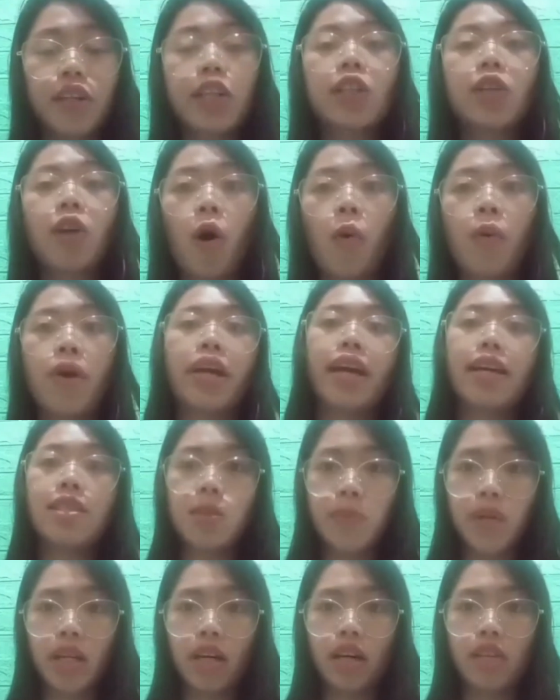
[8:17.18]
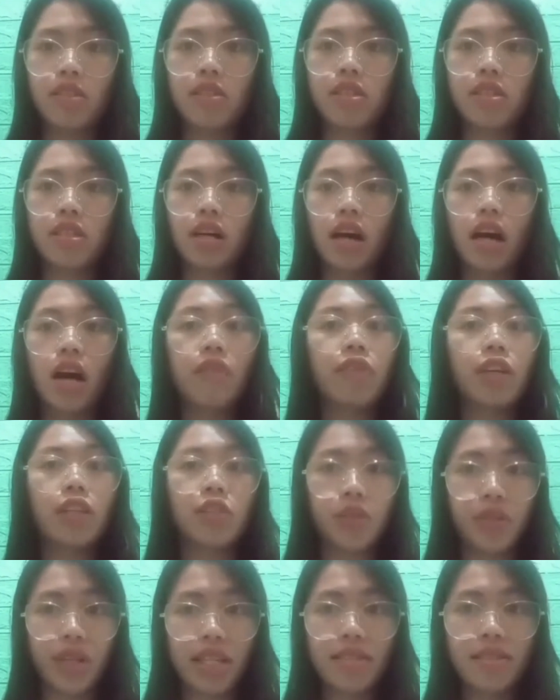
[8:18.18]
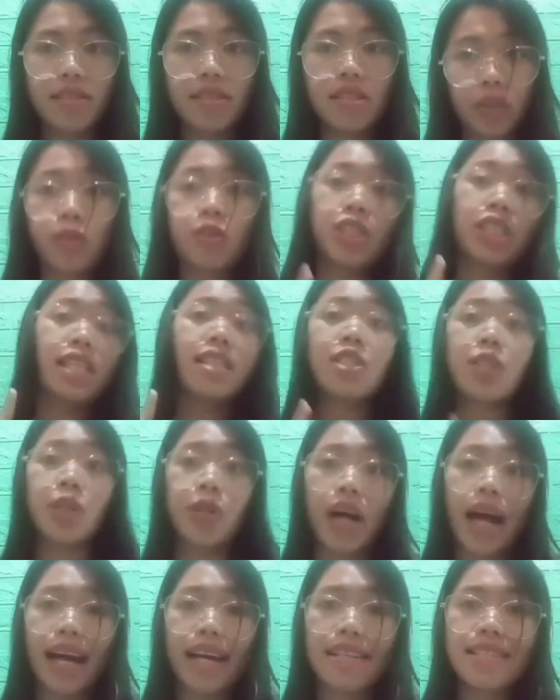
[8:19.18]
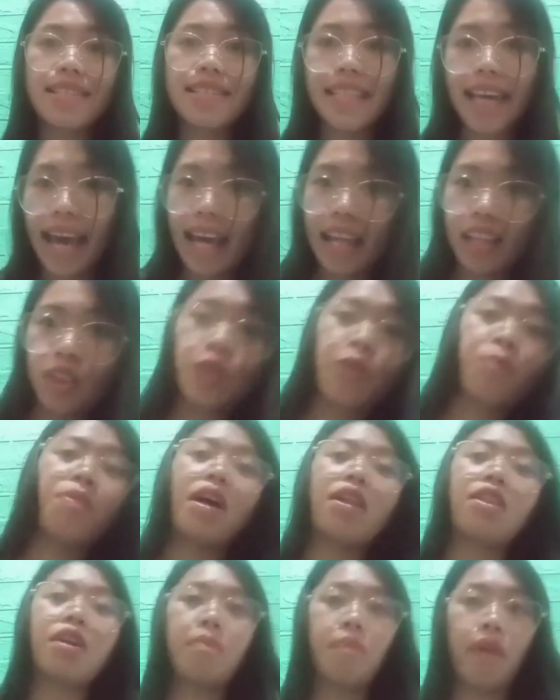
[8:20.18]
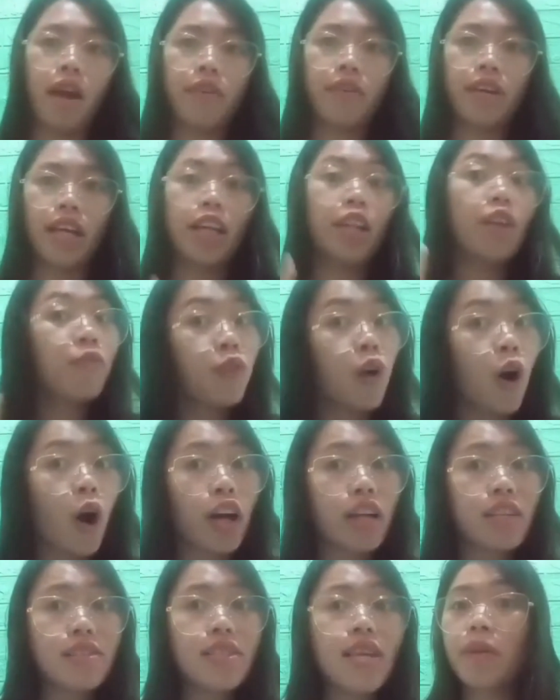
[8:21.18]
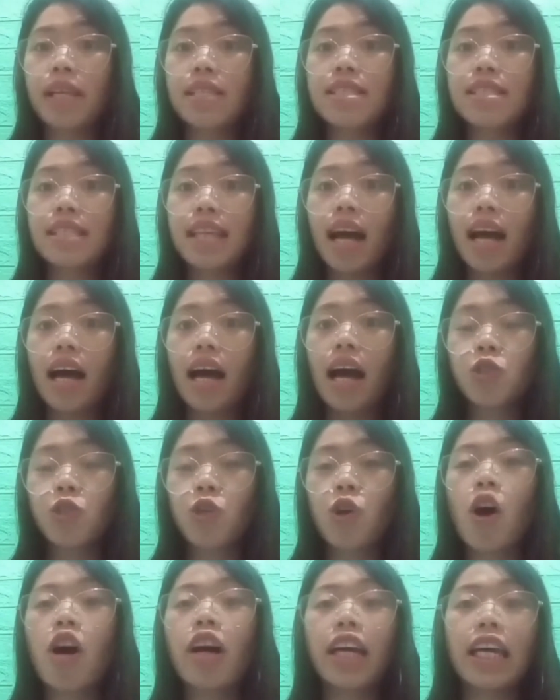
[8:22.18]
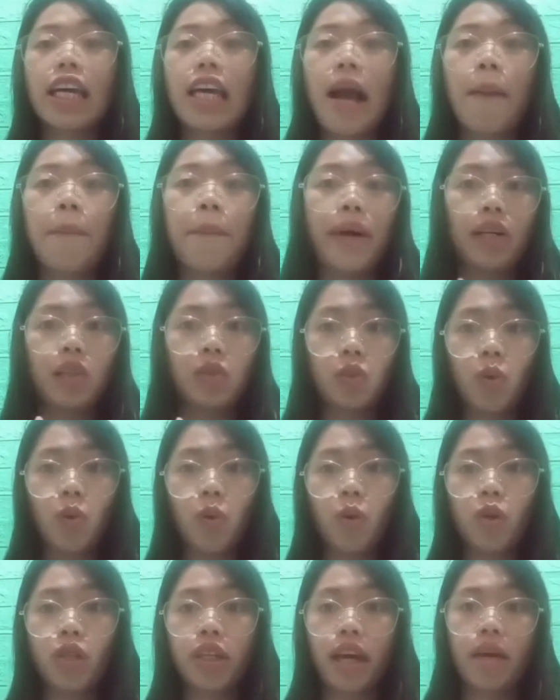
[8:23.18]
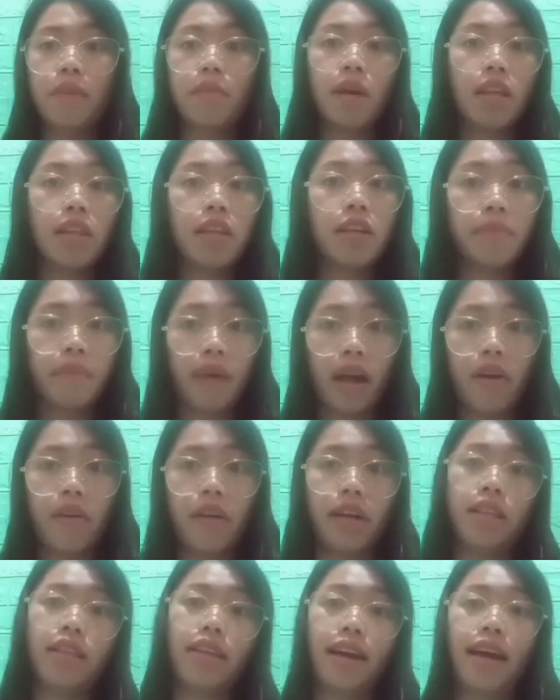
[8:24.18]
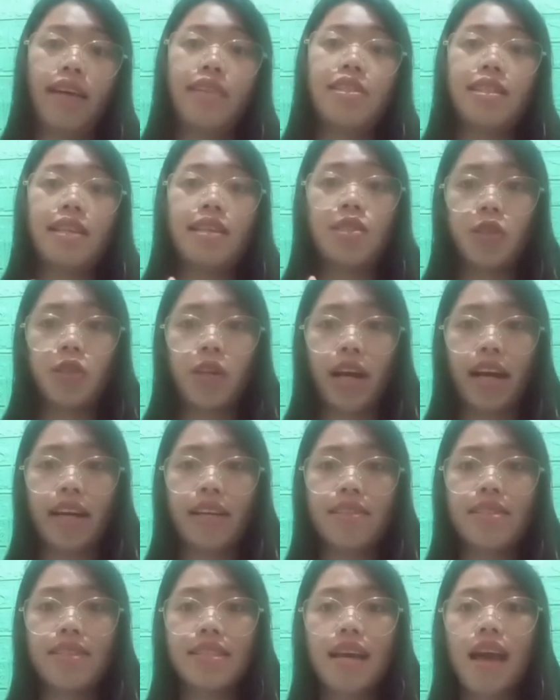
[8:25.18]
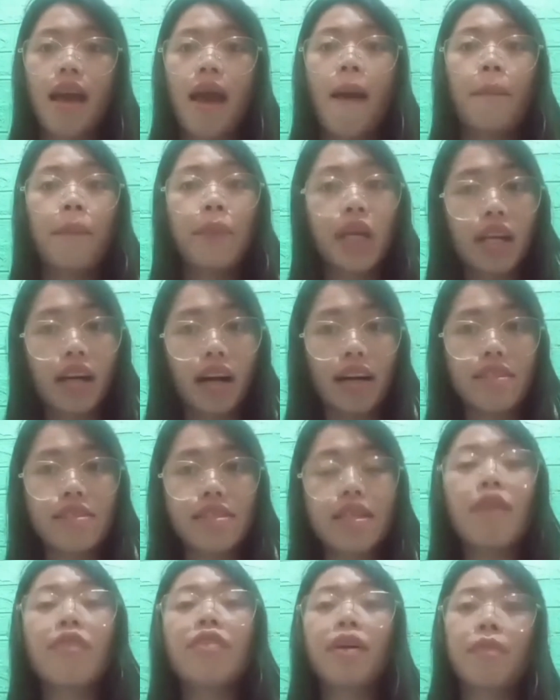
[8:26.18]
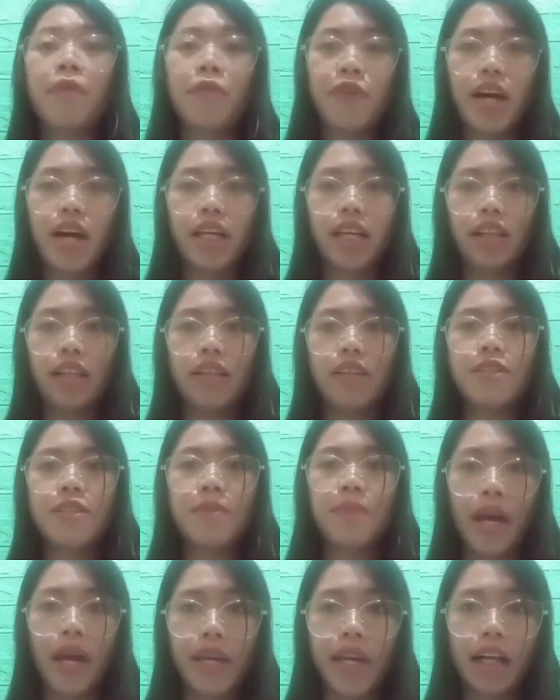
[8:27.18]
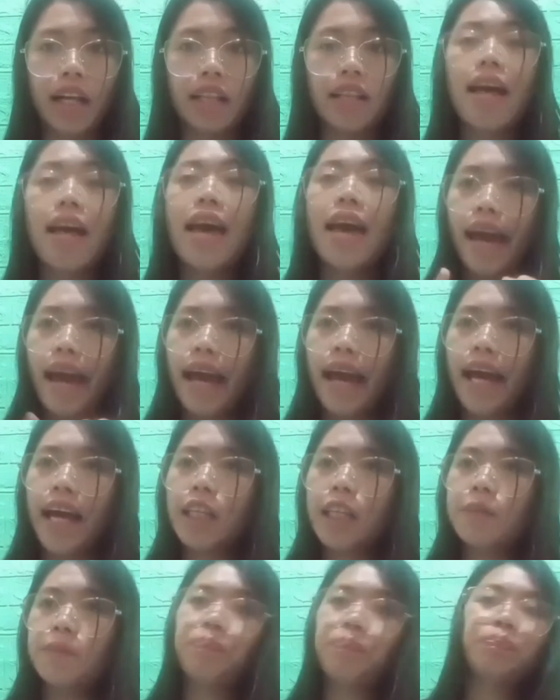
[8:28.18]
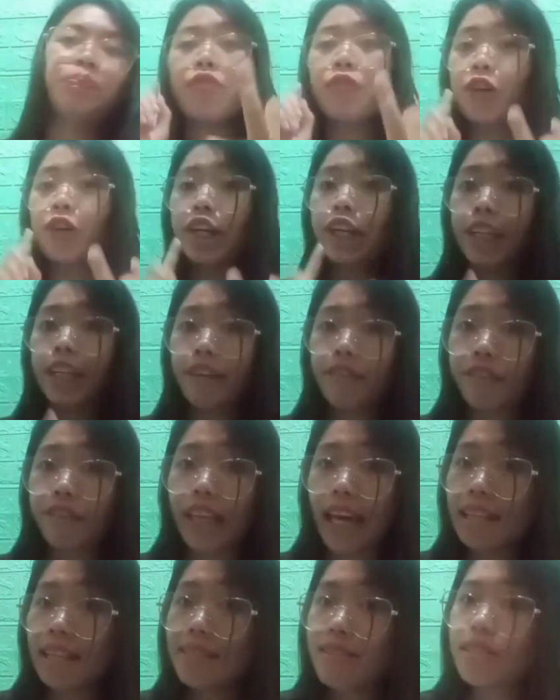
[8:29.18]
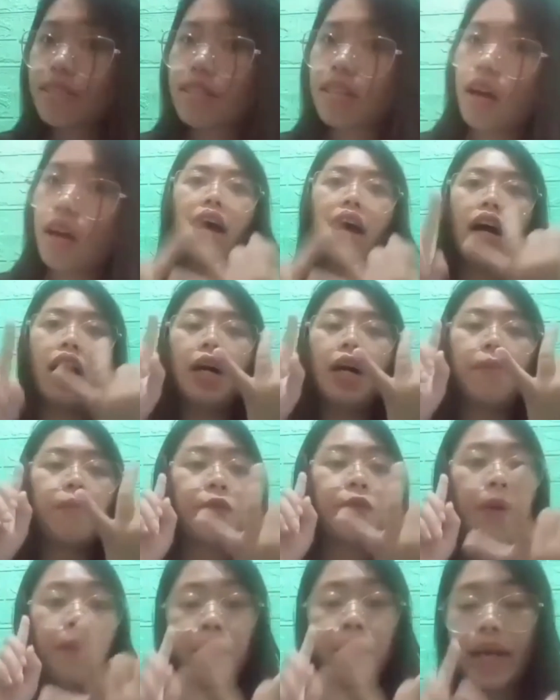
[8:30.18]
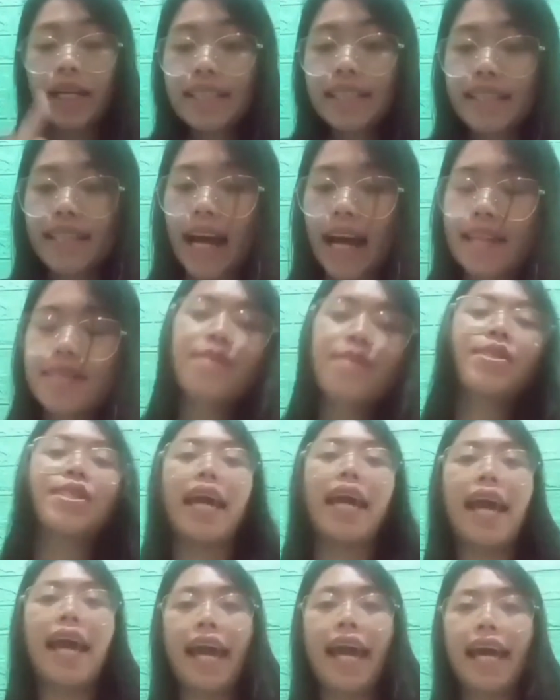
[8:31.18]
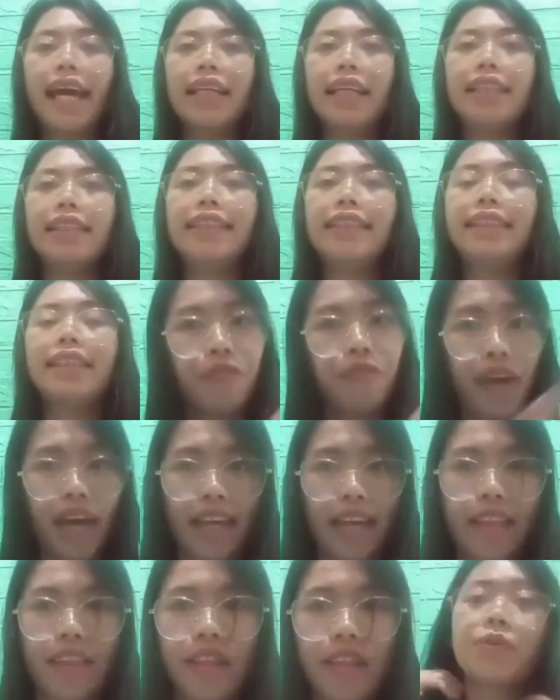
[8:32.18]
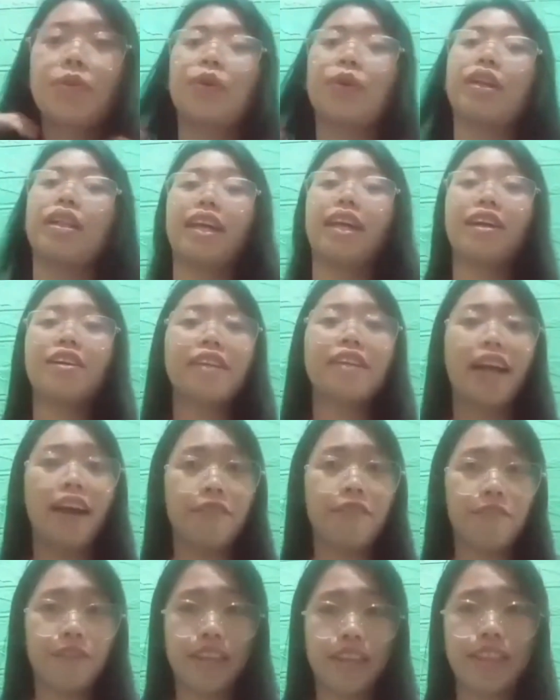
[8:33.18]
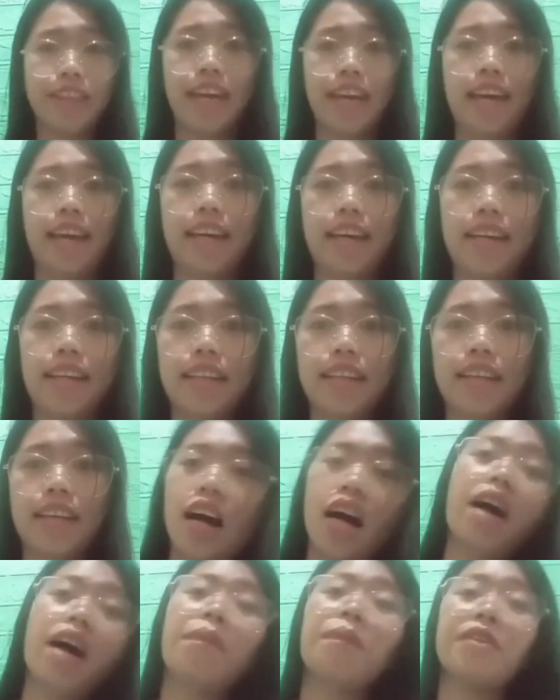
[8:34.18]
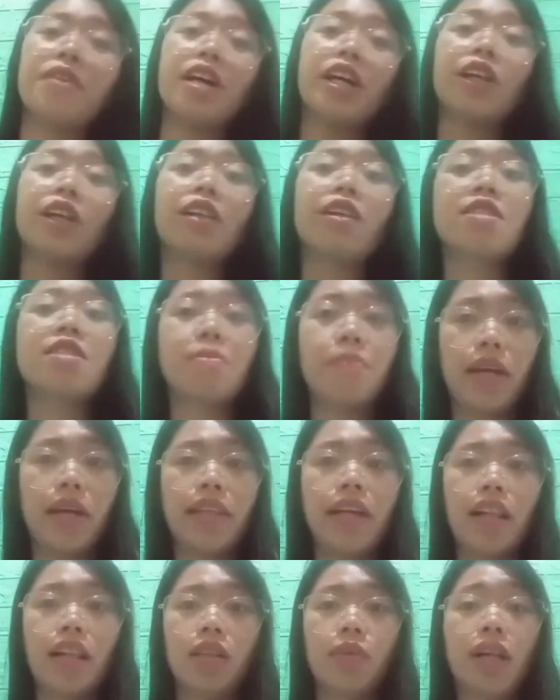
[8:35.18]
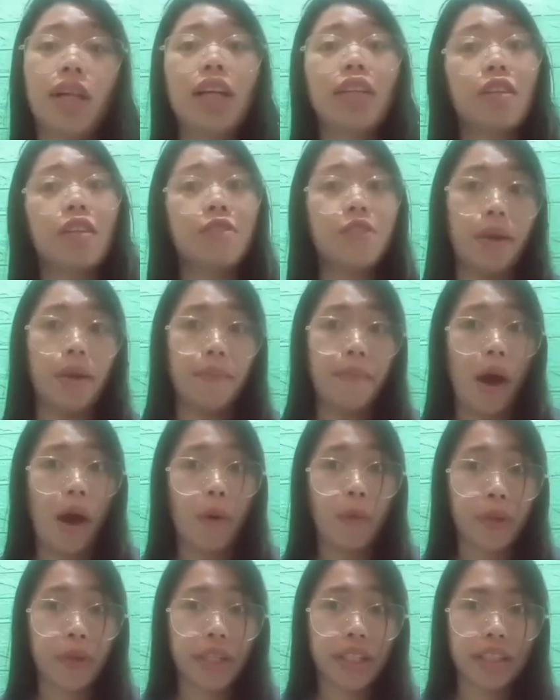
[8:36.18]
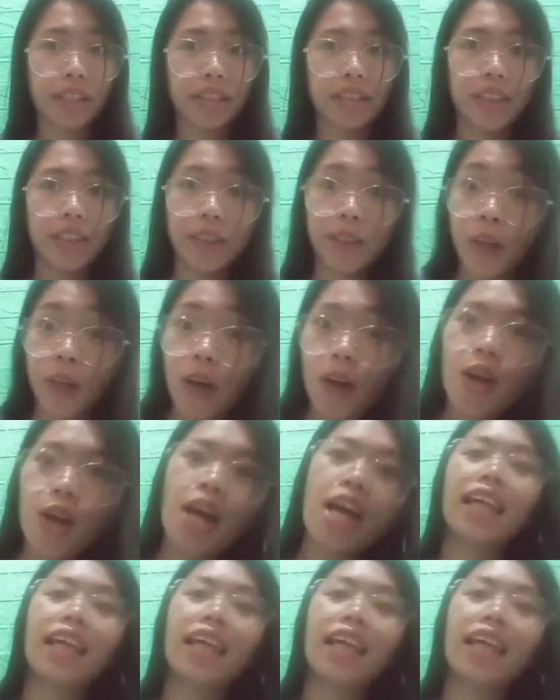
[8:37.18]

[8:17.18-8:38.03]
her going is because of the trust to Jesus Christ and to Mother Mary. And of course, mas na strong iyang pagtuo kay Mother Mary and kay Jesus Christ because of the miraculous medal. And forgiveness, repentance, and faith will clear everything. Ang miraculous medal, wala gid siya power, no?